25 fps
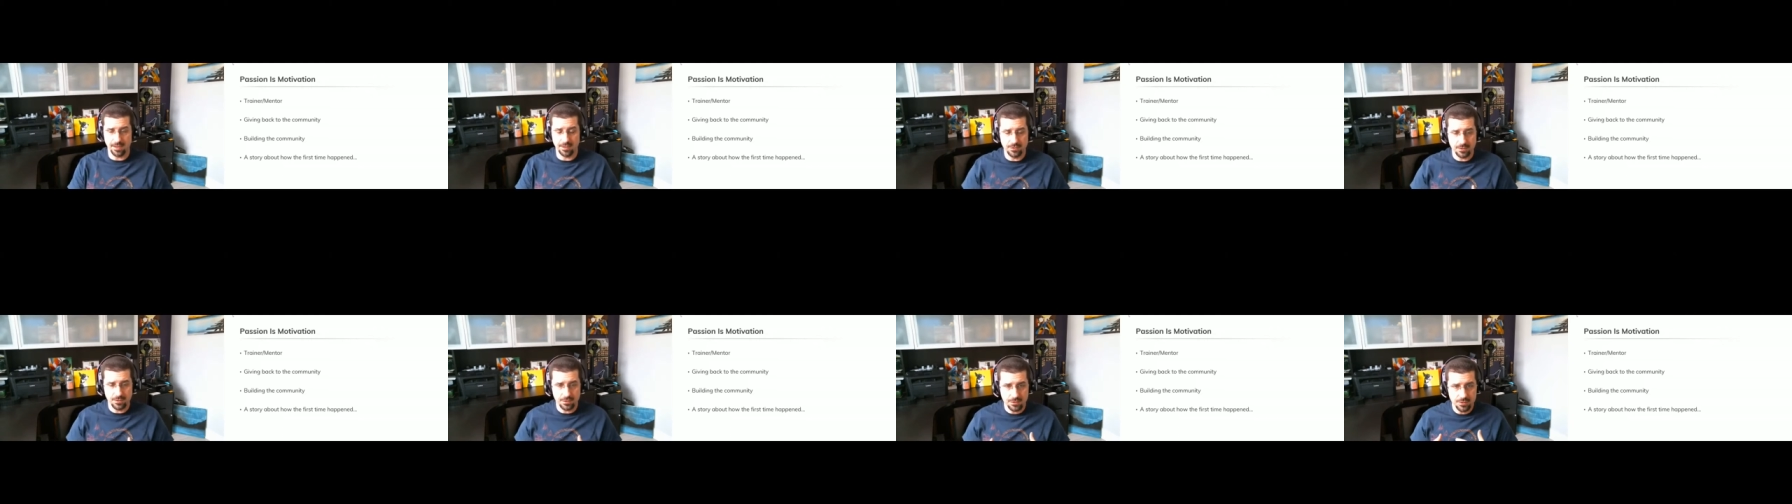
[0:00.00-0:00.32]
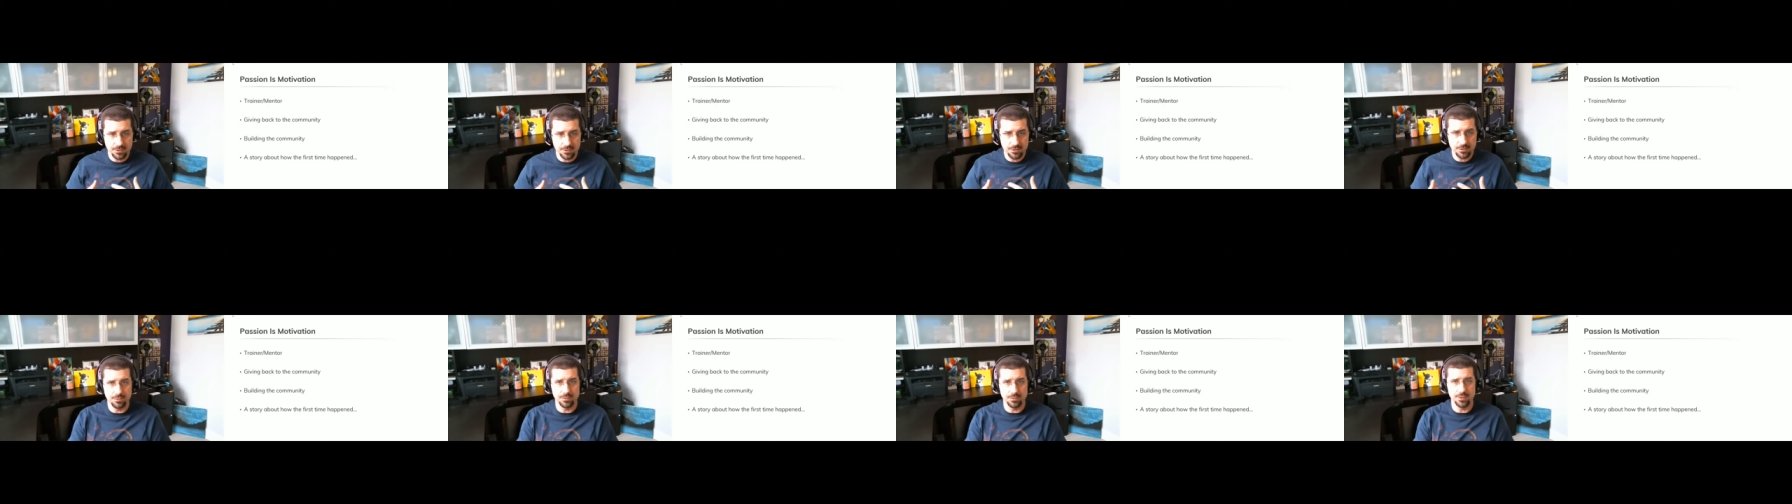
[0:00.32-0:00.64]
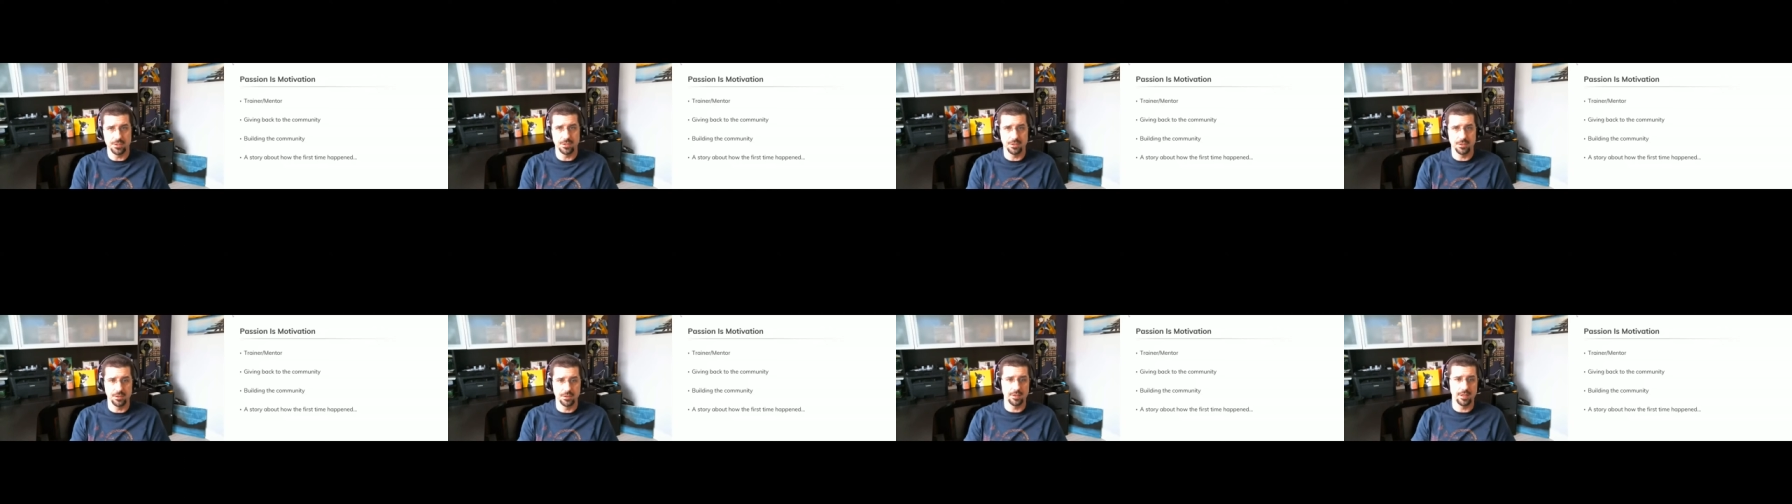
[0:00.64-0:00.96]
It's good to
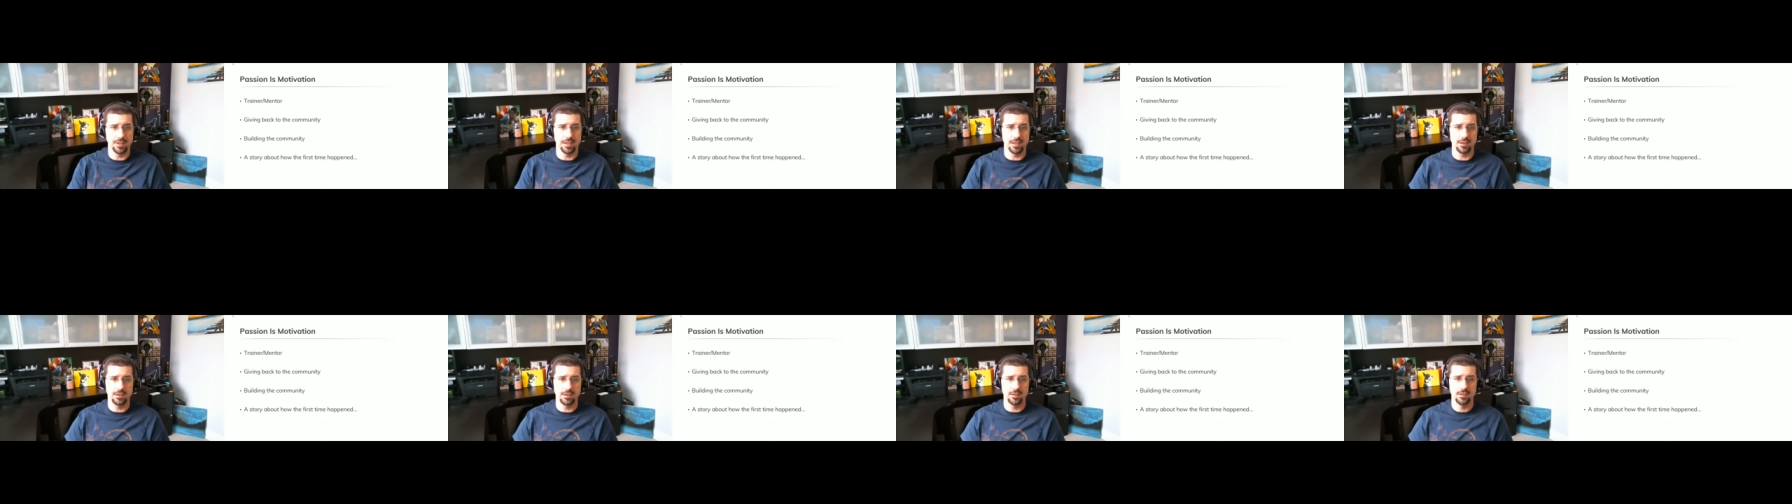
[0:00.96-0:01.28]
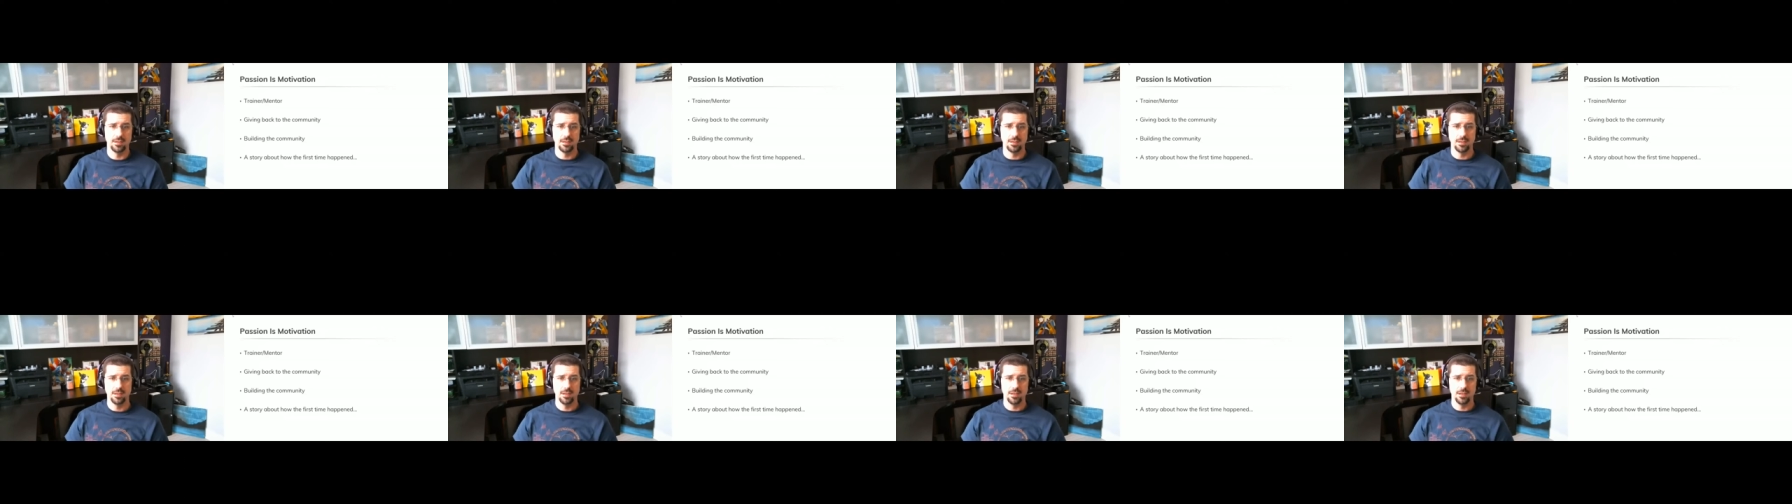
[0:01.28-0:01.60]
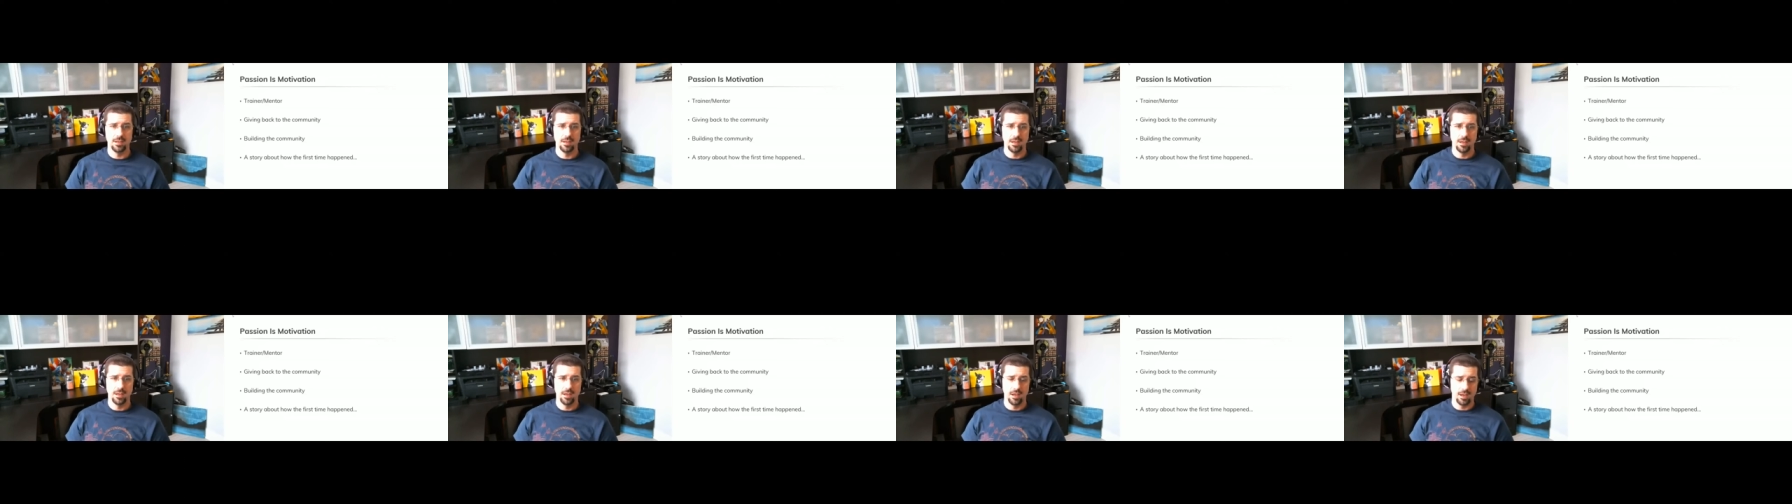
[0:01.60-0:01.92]
return that
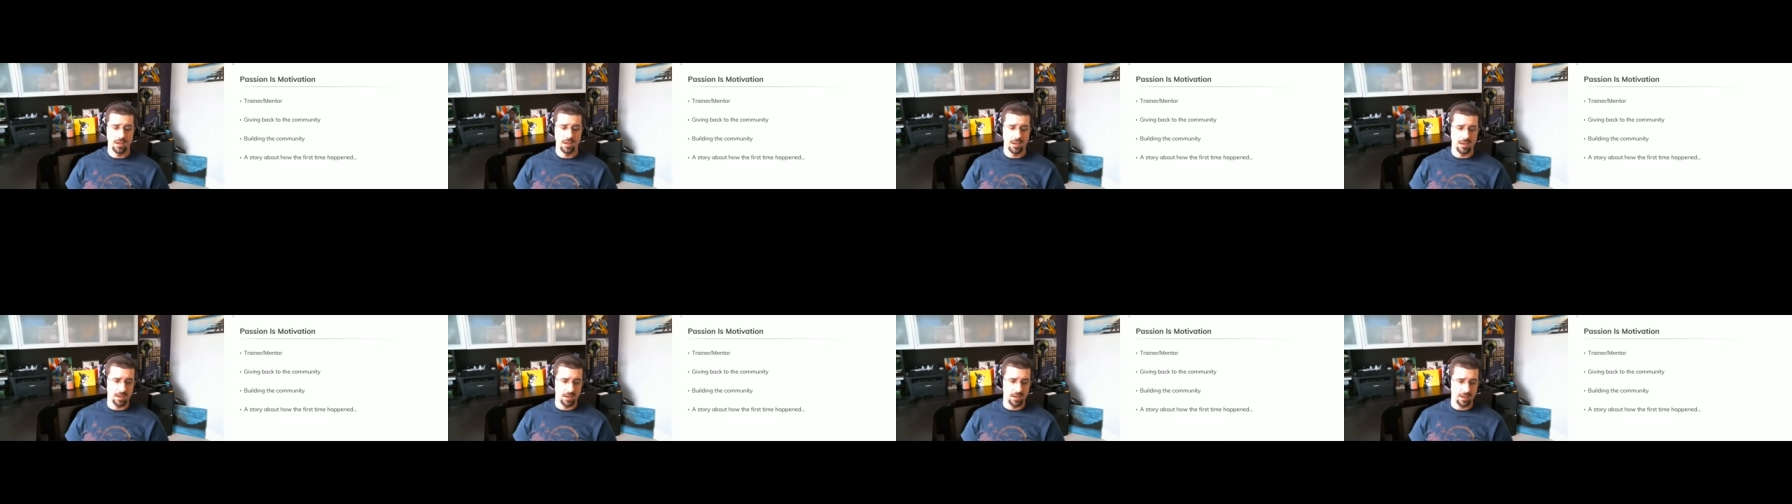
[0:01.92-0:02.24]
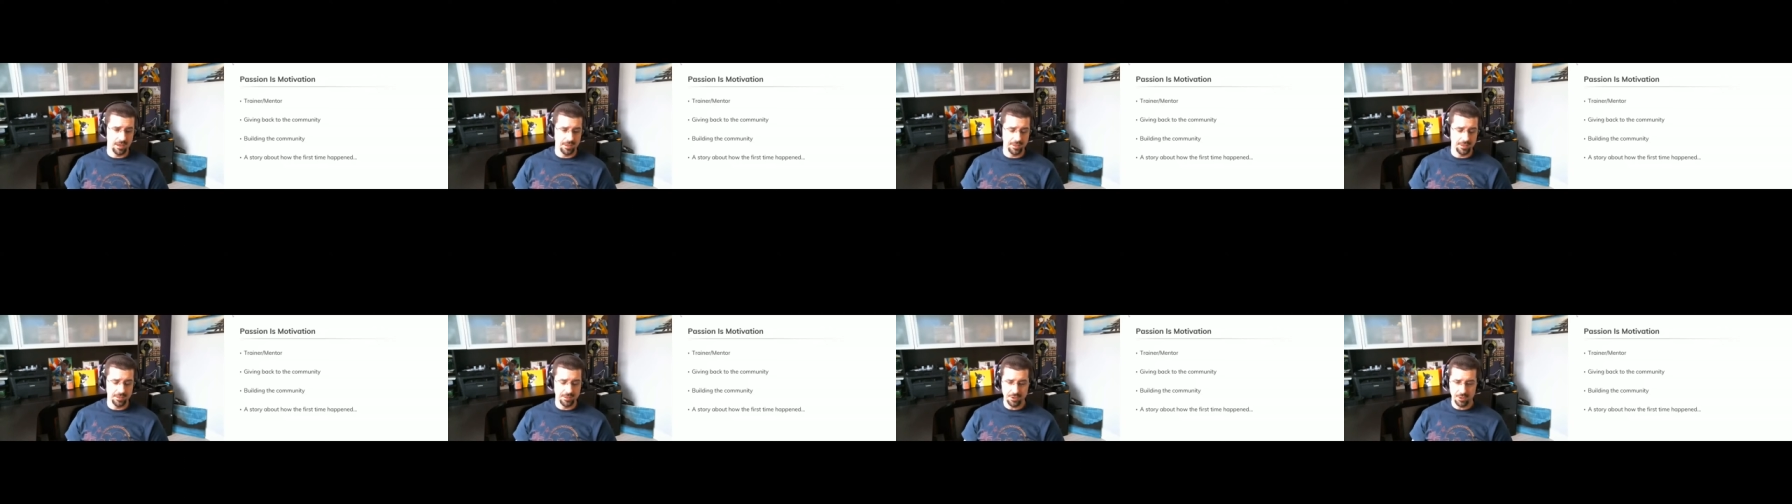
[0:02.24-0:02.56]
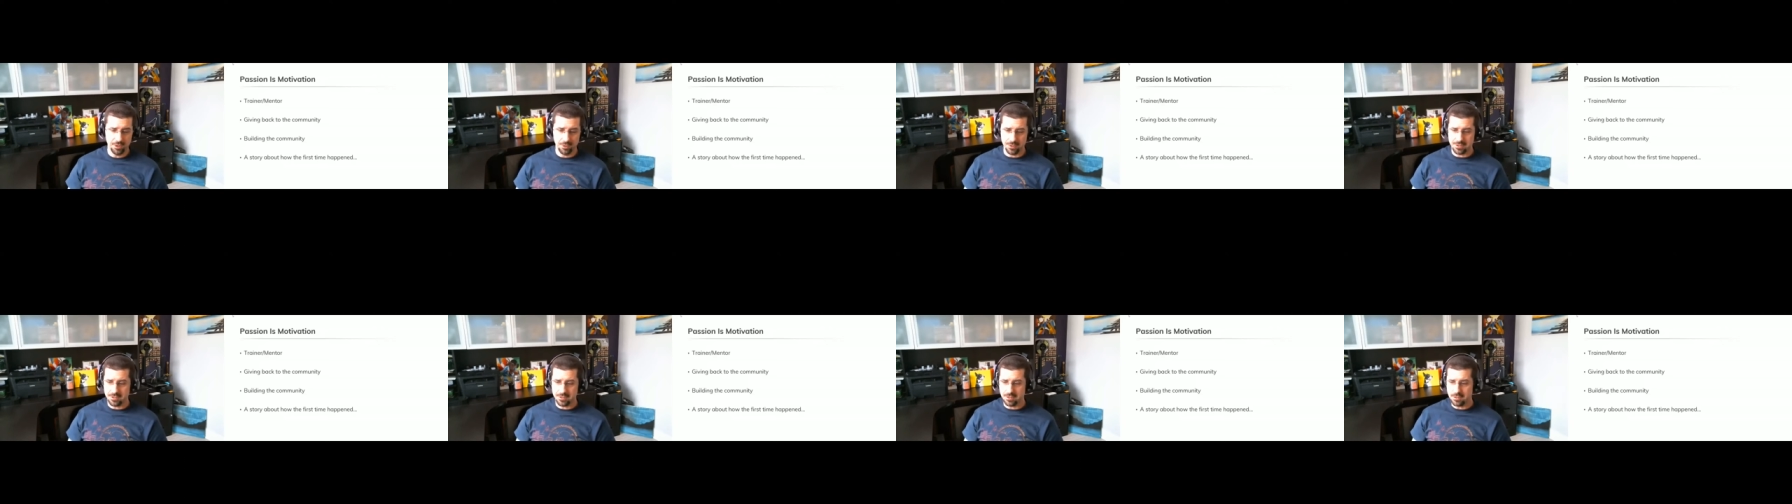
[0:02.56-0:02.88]
uh, and you
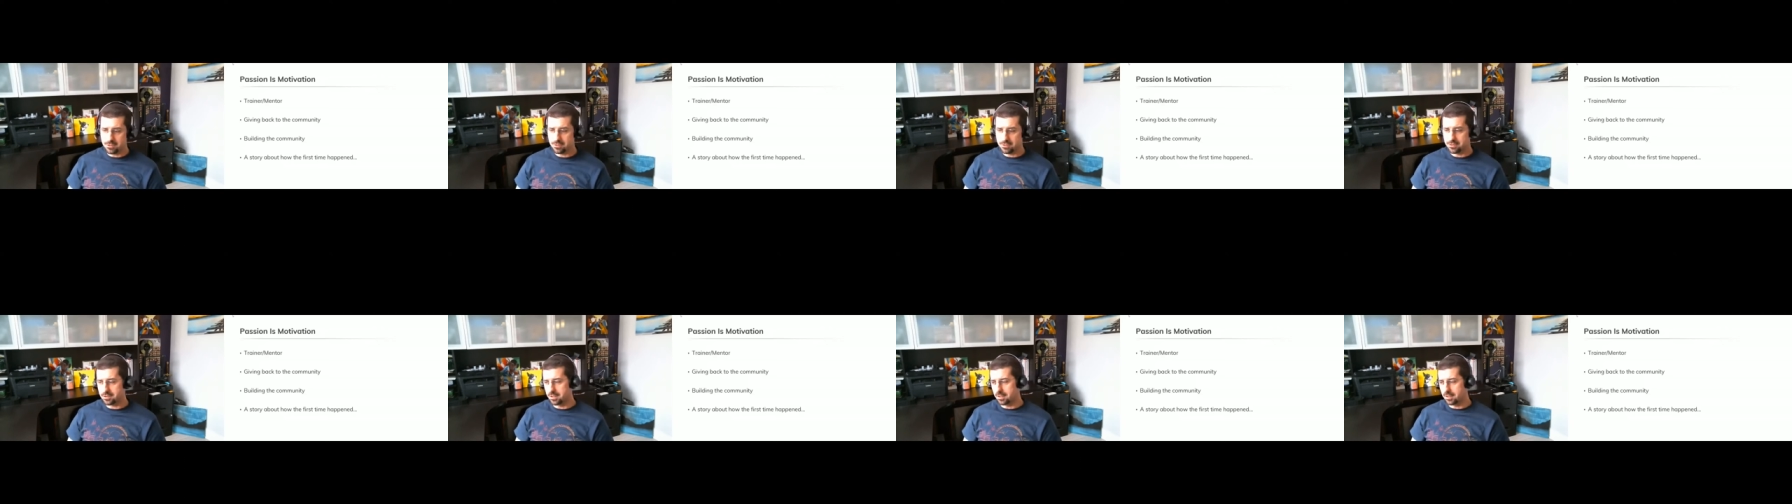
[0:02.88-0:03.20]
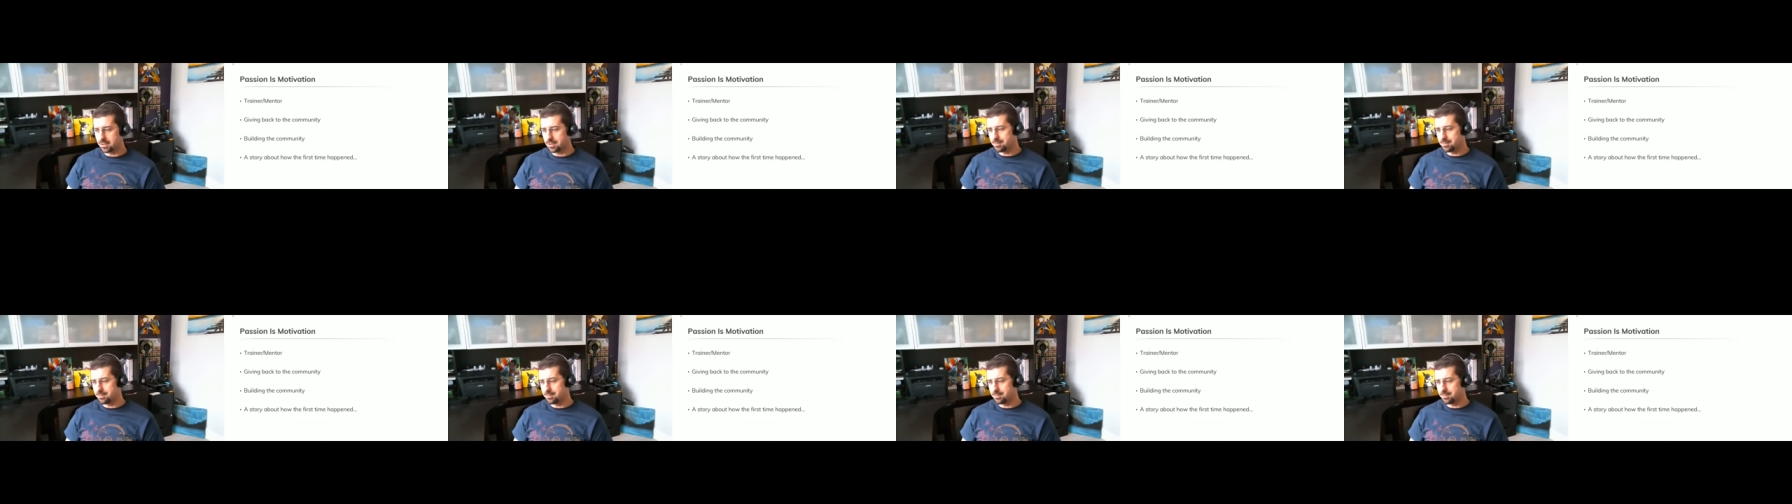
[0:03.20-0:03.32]
know, it's interesting.